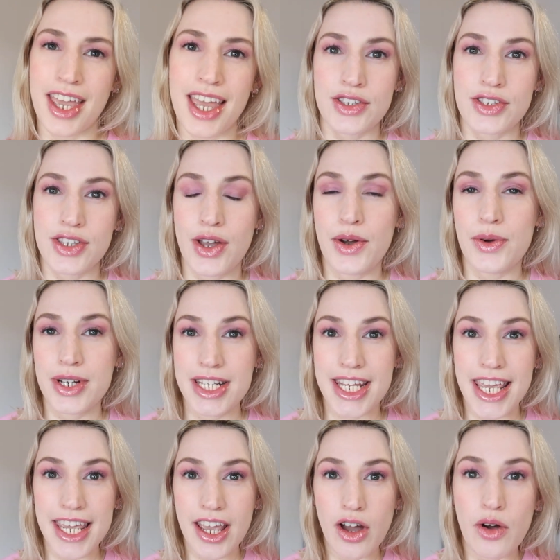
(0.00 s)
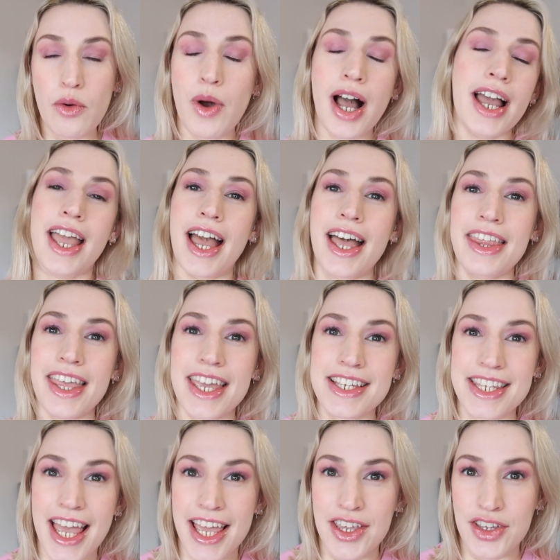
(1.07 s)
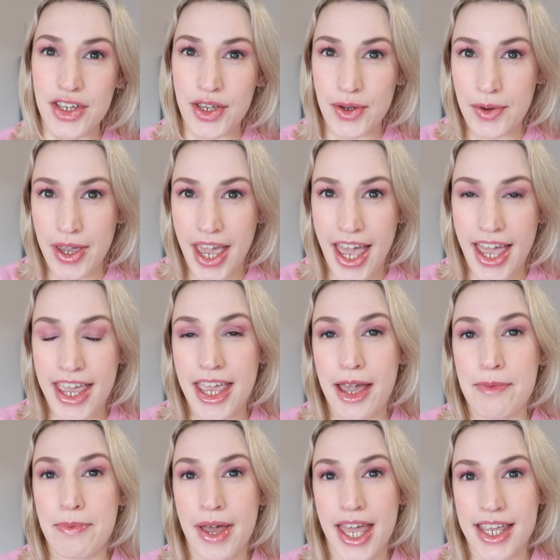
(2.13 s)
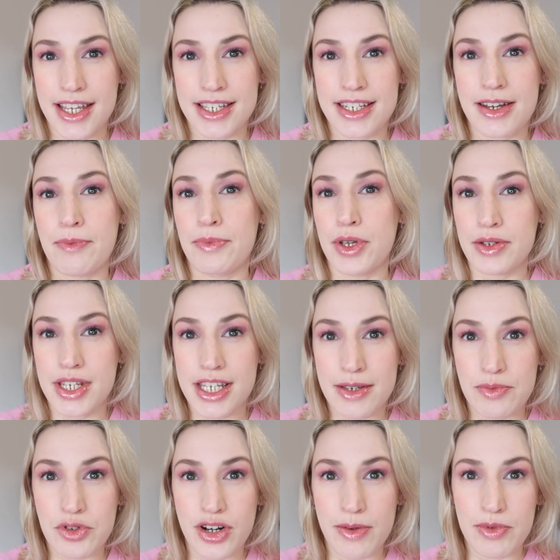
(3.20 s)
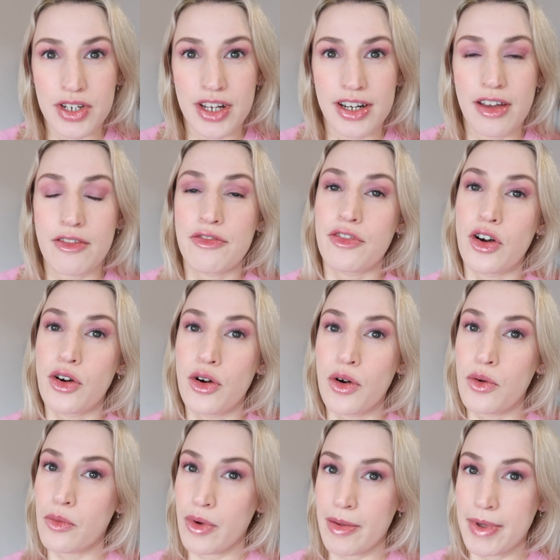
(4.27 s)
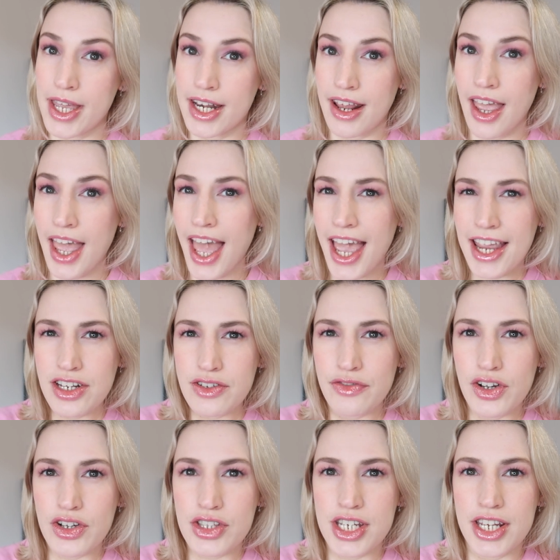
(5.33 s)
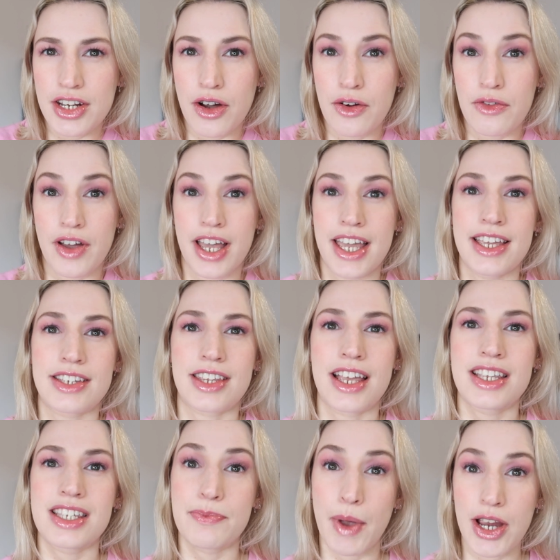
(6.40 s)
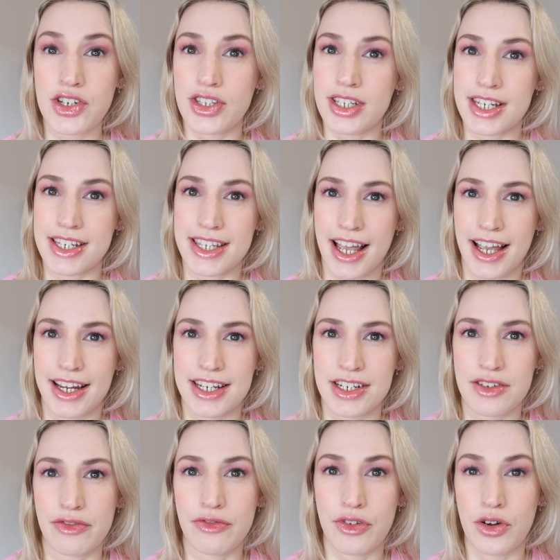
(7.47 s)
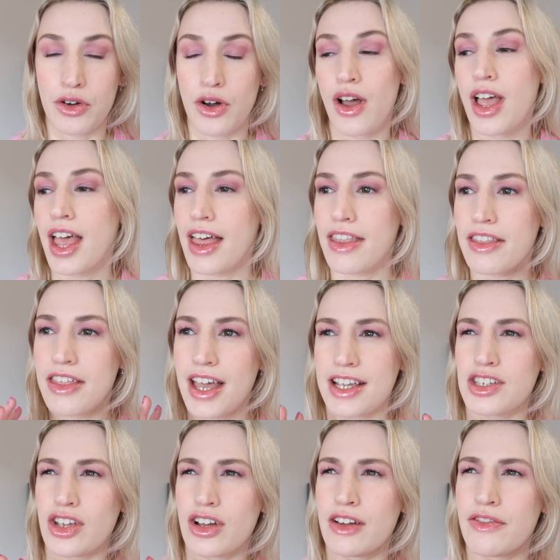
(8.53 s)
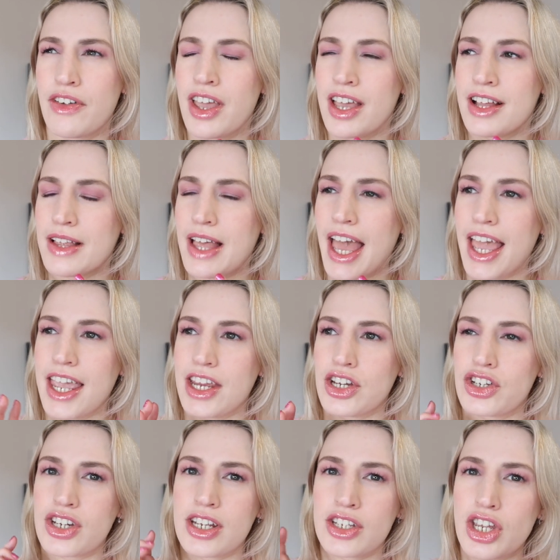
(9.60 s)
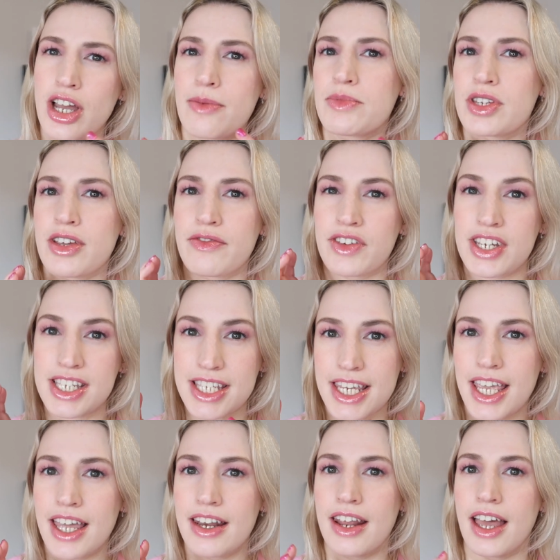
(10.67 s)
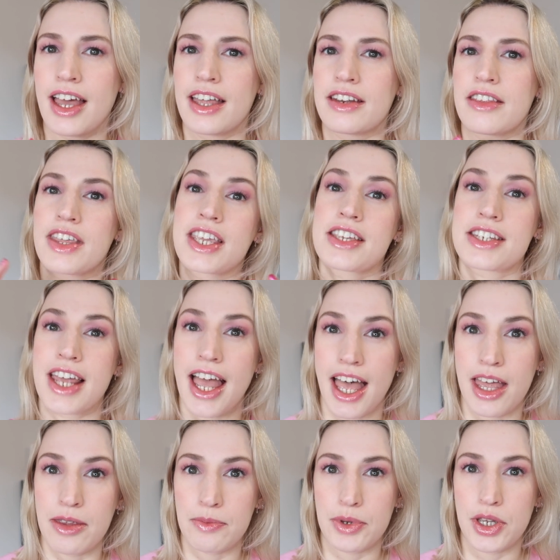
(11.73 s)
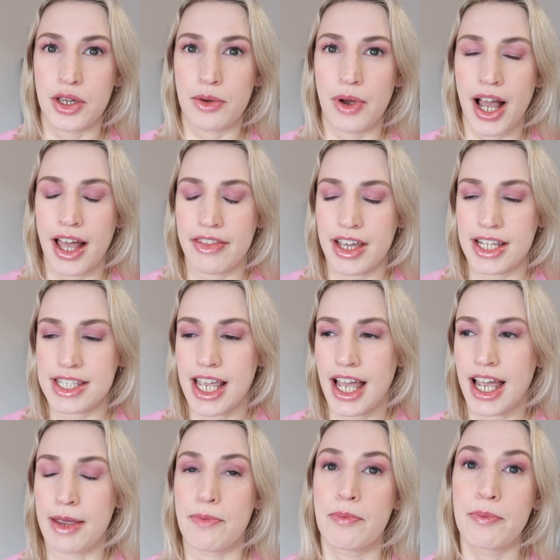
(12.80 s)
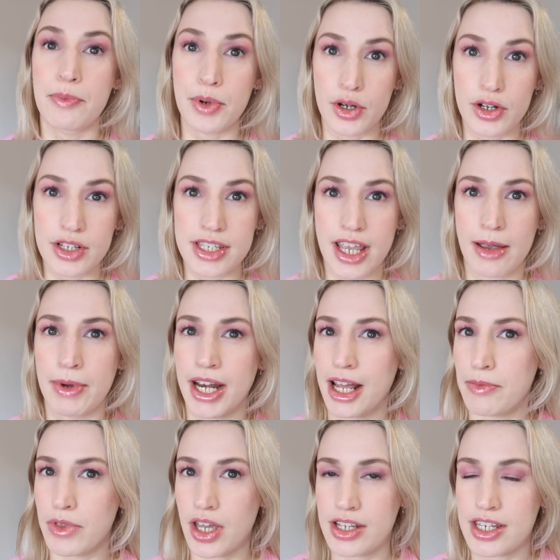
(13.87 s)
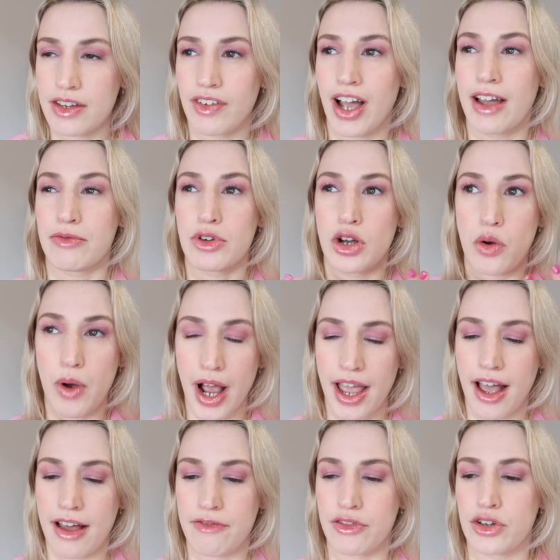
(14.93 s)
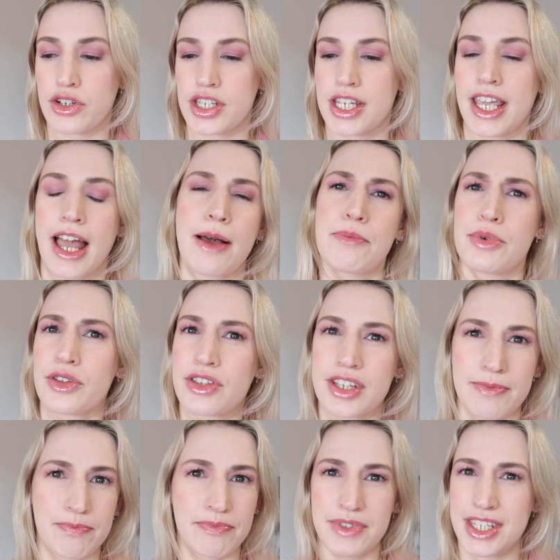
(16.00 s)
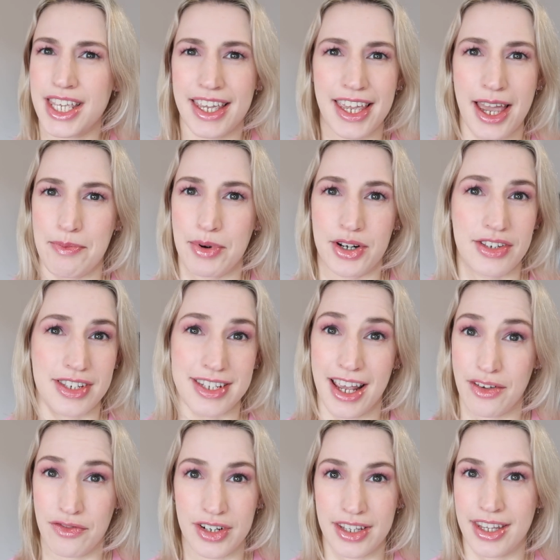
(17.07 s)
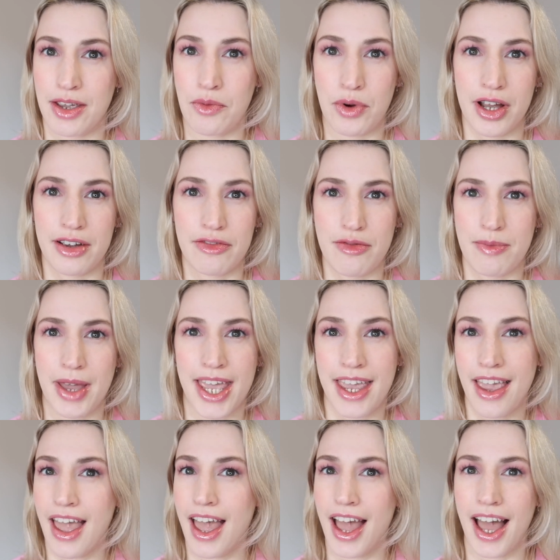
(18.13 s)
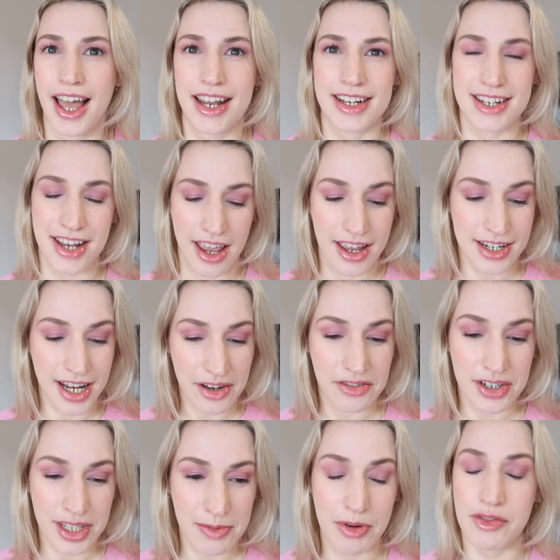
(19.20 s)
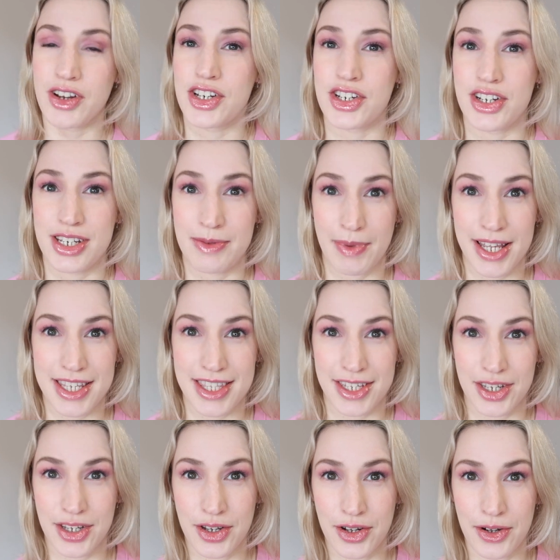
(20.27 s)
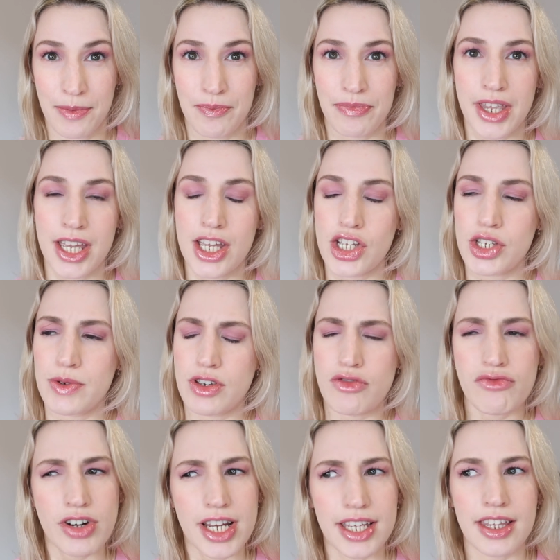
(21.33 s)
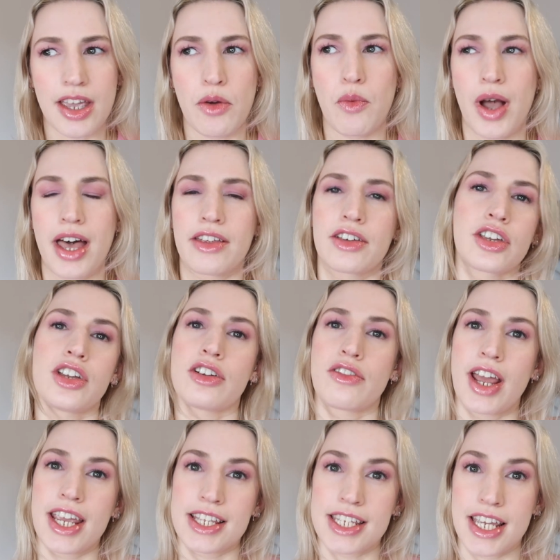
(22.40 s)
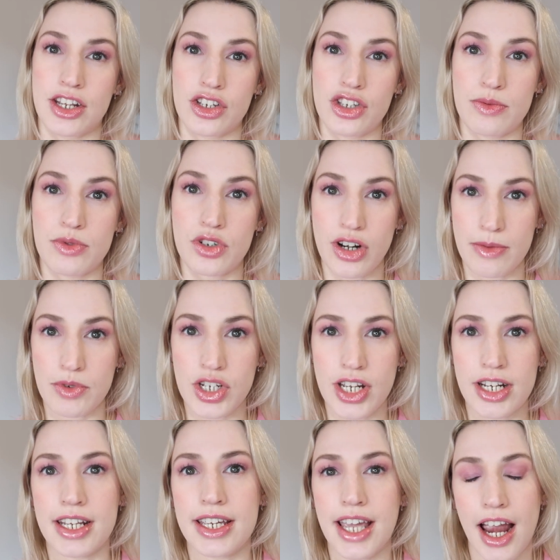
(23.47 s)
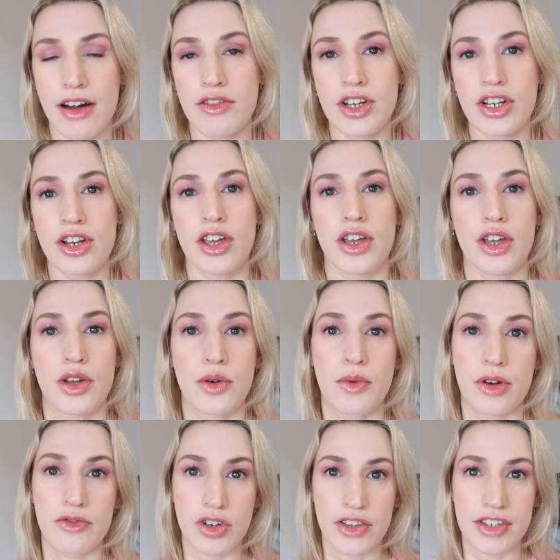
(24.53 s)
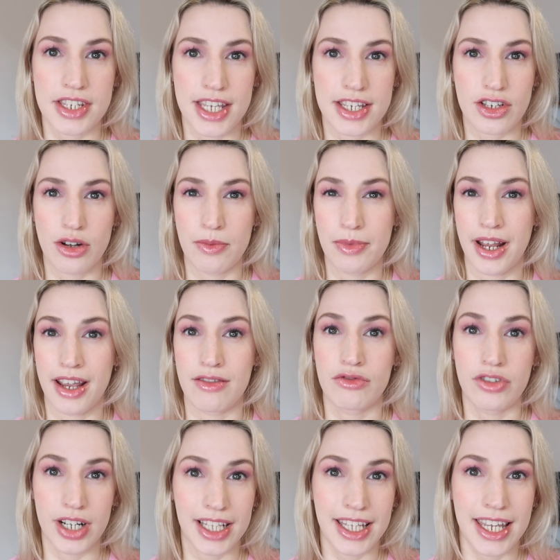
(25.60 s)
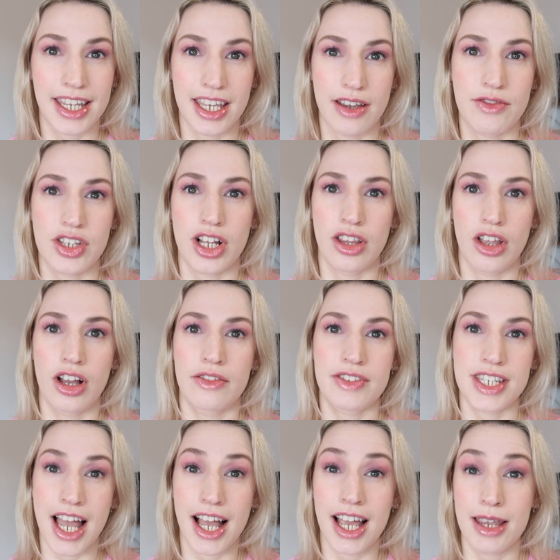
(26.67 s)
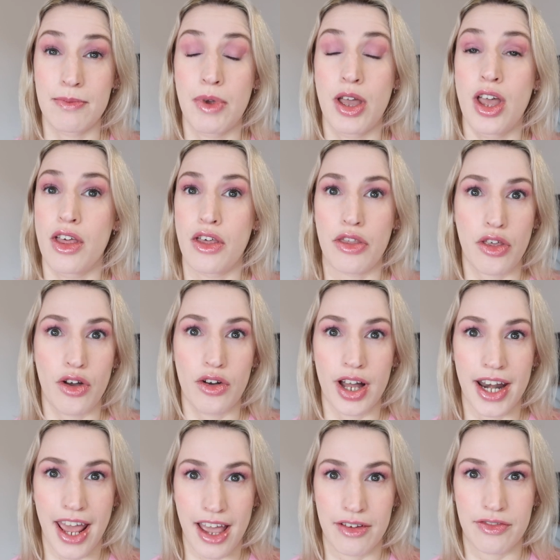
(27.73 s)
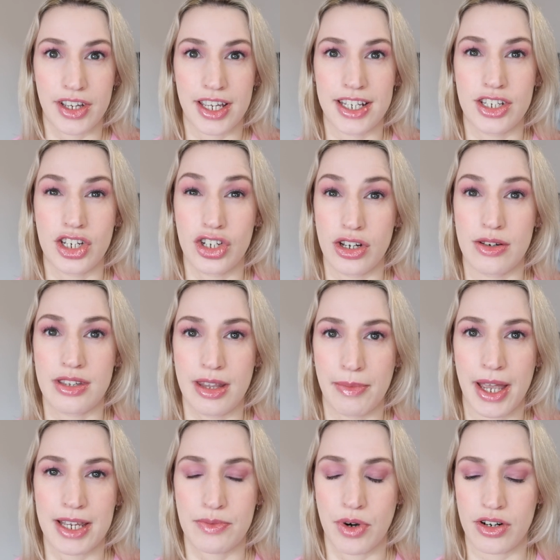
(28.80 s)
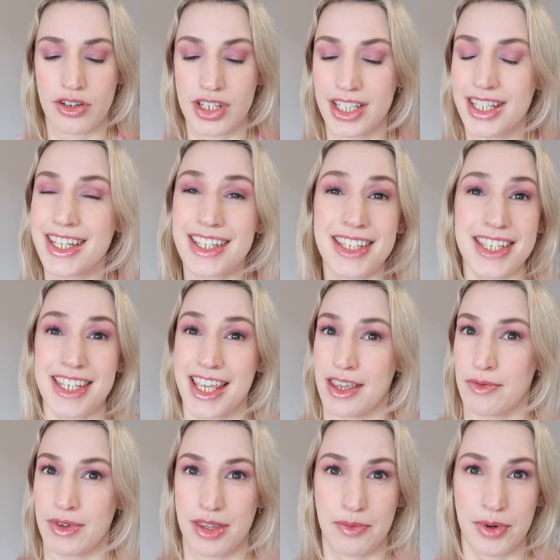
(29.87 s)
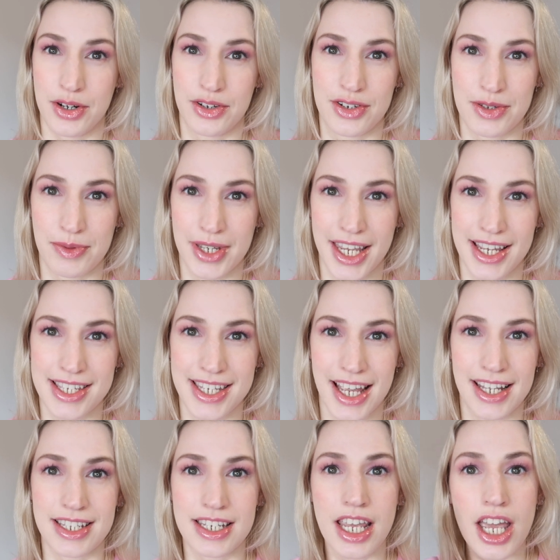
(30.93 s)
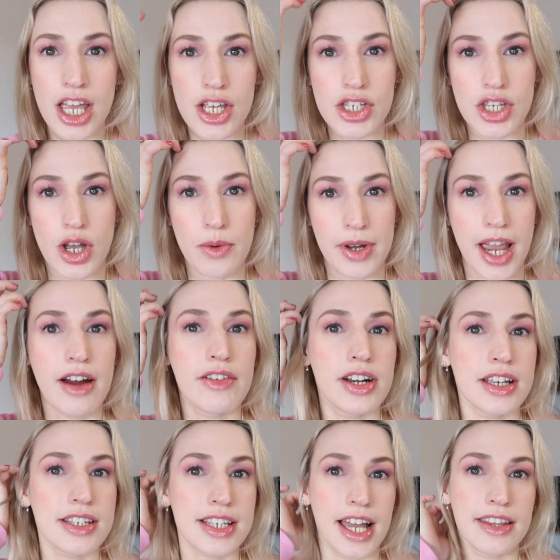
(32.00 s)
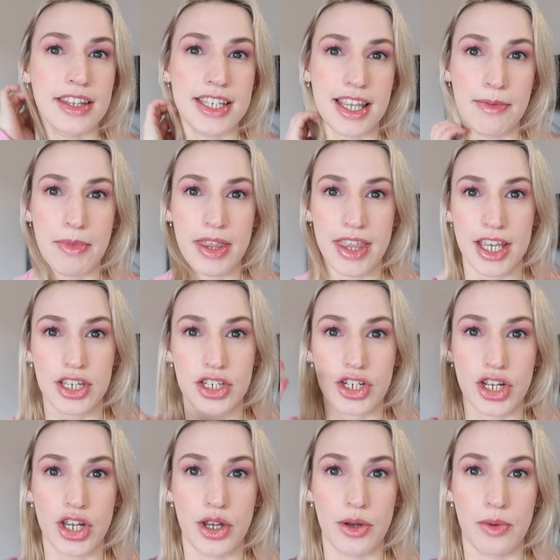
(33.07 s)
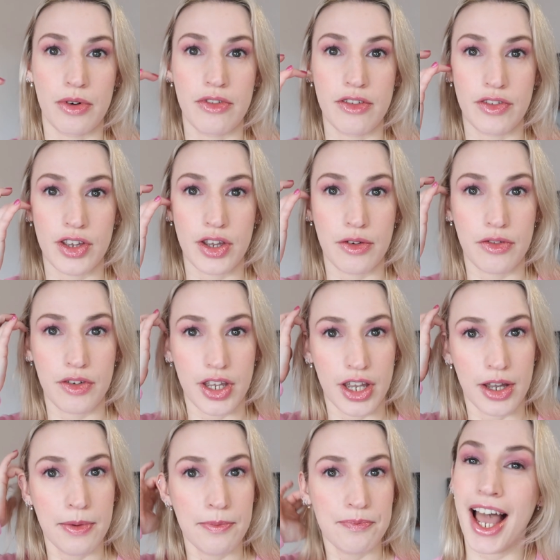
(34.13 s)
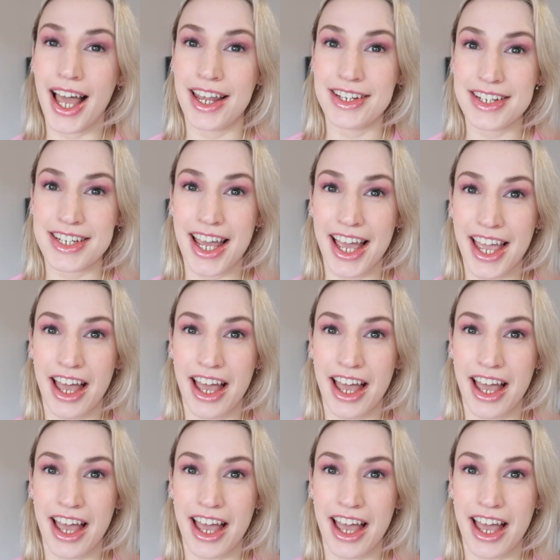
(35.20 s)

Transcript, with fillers: So TOYL is a U K based beauty subscription for women age forty and over. It's especially designed for that sort of age in terms of your skin and things to help you at that time. But I mean, I'm thirty-five, I'm not quite at forty yet, but the skincare products definitely work for me, and definitely prevention is better than cure. So it's a really well curated subscription. Karen, who runs this company, really gives a lot of time, thought and effort into choosing the best products, and you can see with the products that we get sent. So Karen has kindly sent me this to review for you, and I